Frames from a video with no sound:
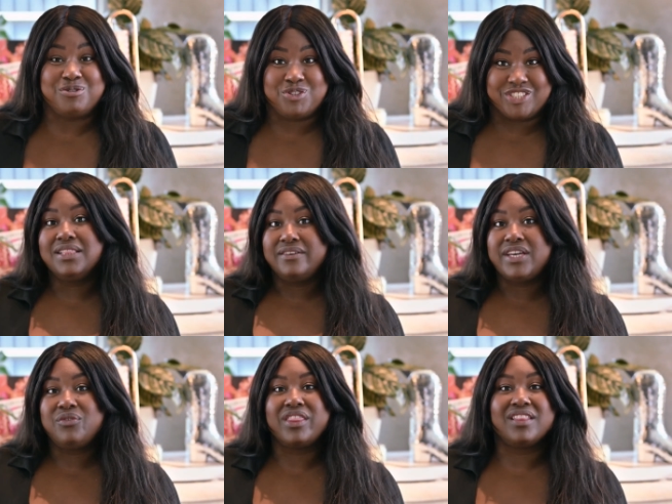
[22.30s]
nutritionist
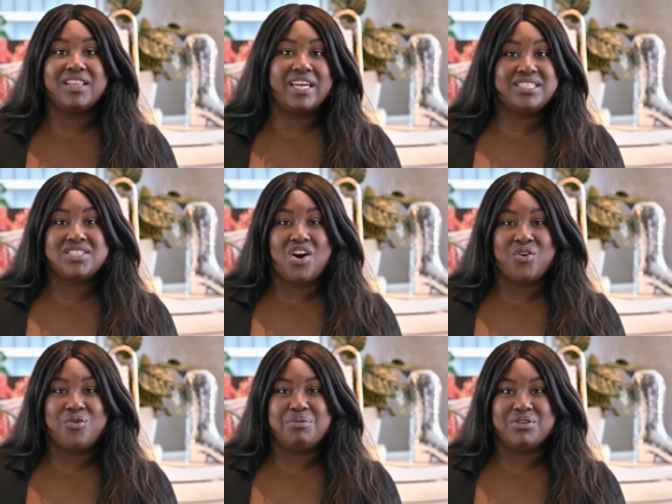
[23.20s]
living with latent
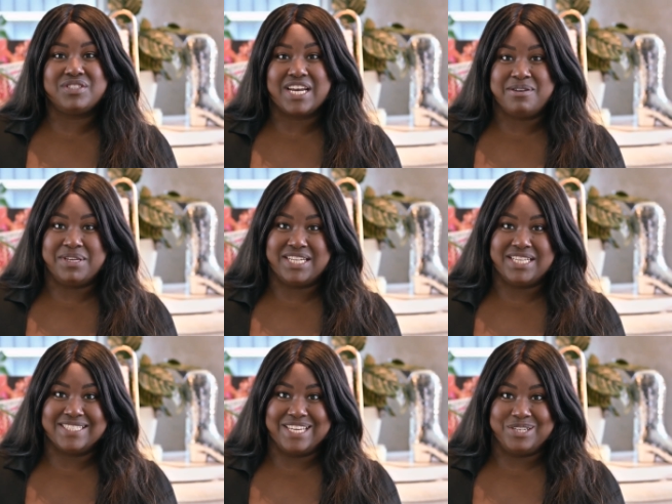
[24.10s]
autoimmune
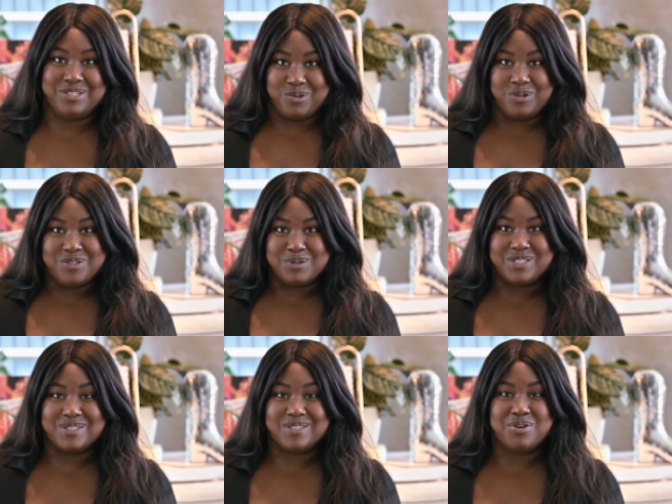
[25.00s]
diabetes in adults,
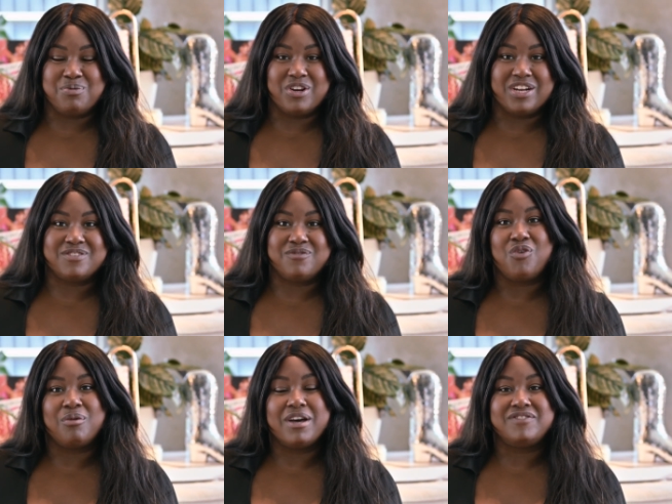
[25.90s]
which is a slow progressive
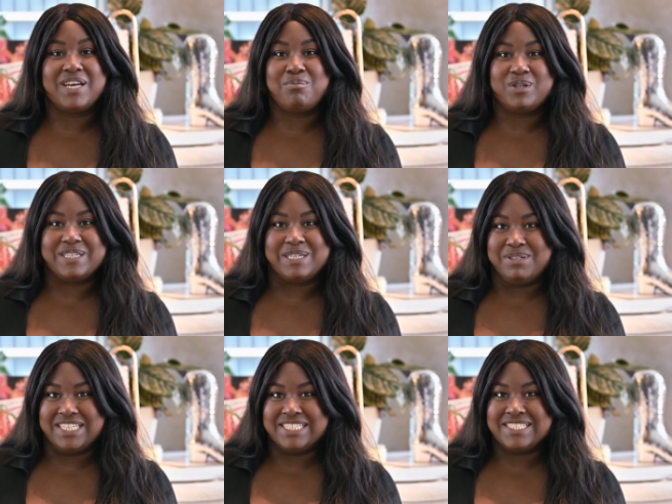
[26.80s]
form of type 1
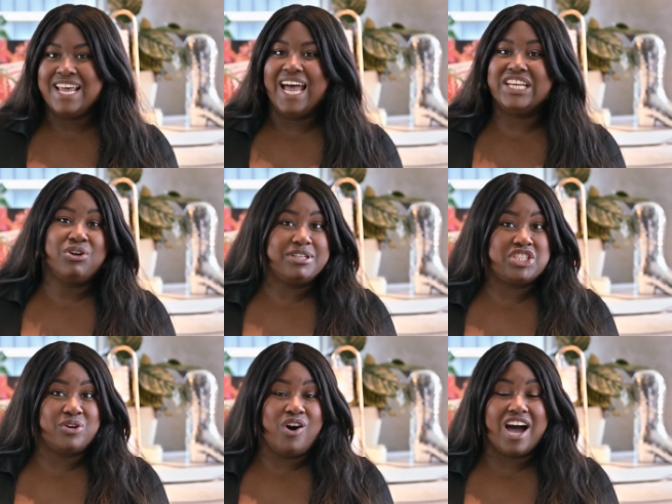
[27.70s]
diabetes. And here on my
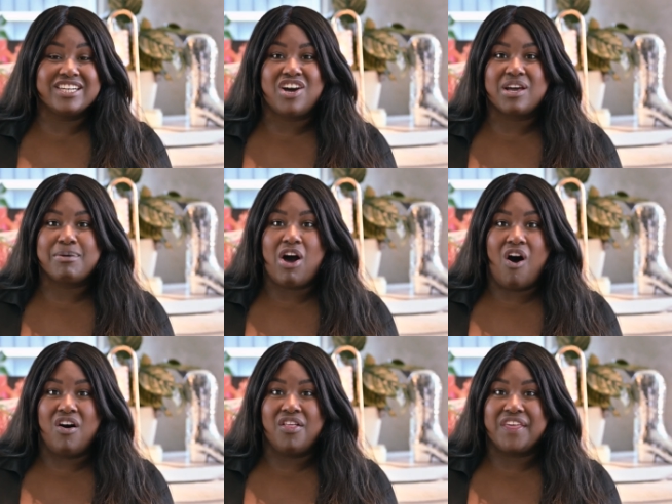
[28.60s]
channel, I talk about
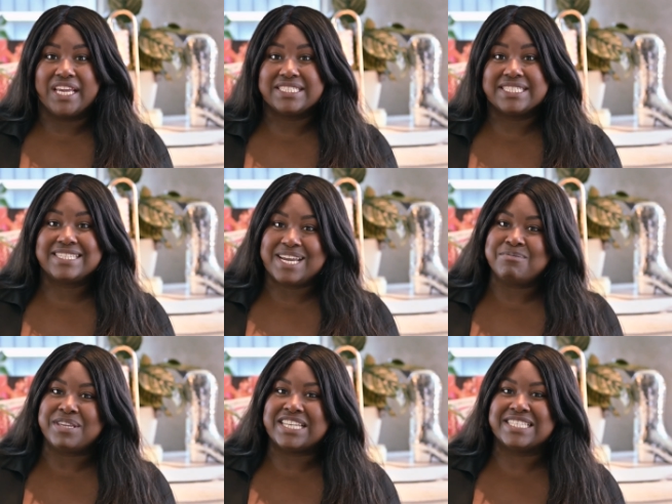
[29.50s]
all things
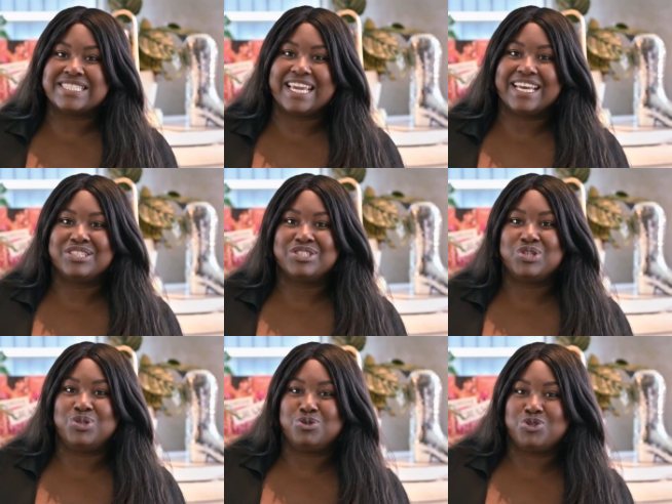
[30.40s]
diabetes and
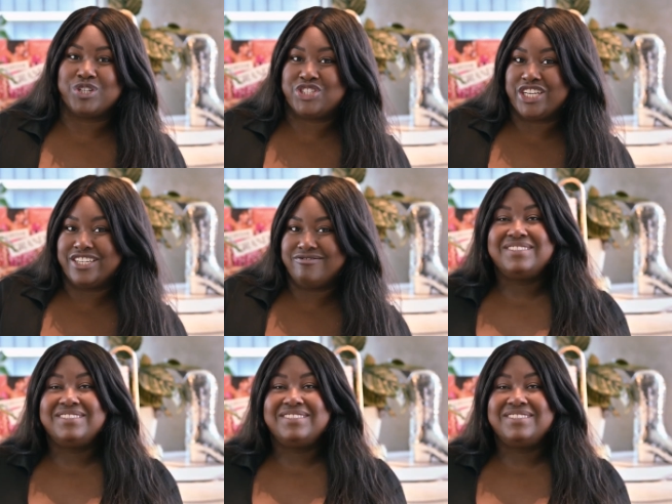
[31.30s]
nutrition.